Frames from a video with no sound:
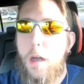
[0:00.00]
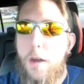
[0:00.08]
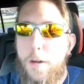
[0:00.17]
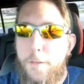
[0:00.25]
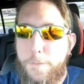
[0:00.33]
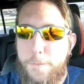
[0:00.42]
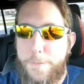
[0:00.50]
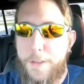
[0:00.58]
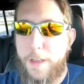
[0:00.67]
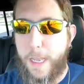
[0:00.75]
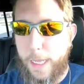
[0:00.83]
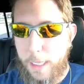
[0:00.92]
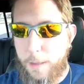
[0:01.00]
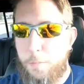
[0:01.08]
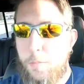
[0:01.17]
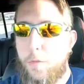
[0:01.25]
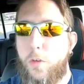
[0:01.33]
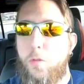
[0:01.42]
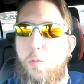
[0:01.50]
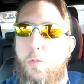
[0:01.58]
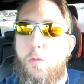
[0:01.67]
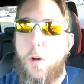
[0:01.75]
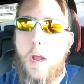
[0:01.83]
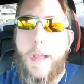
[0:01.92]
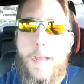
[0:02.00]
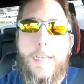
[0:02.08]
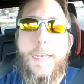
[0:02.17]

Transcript: of the games right